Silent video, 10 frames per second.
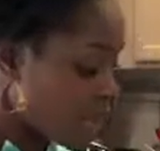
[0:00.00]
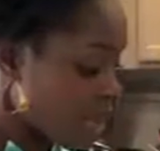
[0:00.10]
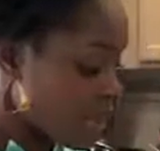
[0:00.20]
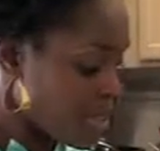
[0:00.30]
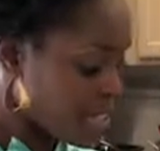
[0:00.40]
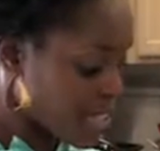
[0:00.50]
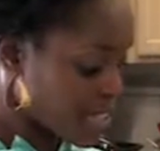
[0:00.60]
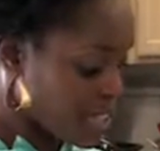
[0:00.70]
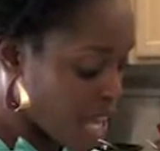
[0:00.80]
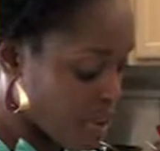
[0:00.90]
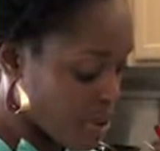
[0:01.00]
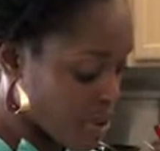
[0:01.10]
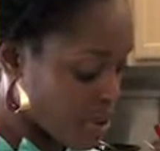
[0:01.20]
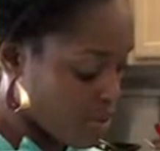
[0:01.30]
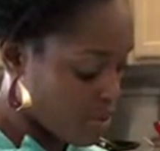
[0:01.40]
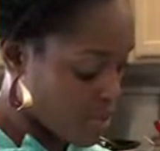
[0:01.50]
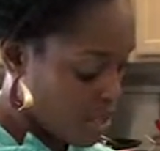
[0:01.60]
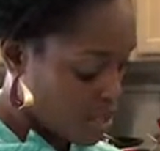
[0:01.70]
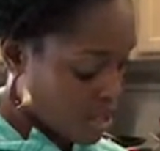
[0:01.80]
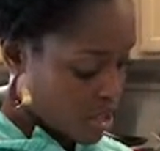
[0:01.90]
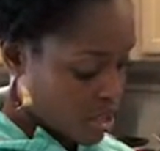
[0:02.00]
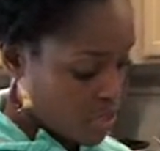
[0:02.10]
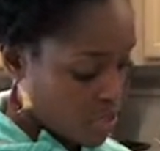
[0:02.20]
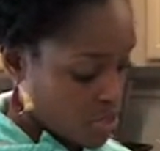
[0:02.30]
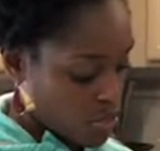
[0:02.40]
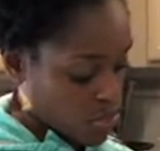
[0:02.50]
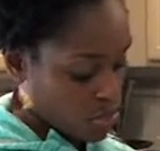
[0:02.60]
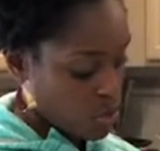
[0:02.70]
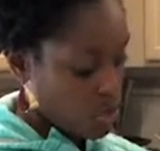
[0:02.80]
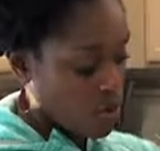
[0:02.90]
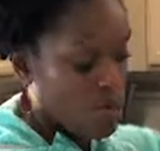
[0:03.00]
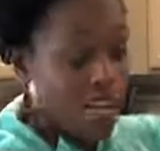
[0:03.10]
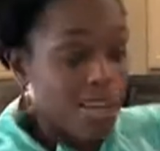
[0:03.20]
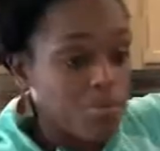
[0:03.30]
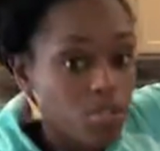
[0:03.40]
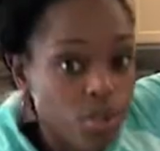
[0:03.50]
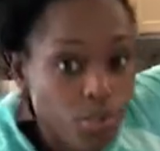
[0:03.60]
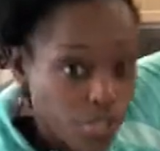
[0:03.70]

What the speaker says: I'm going to take the top of the tool and I'm just going to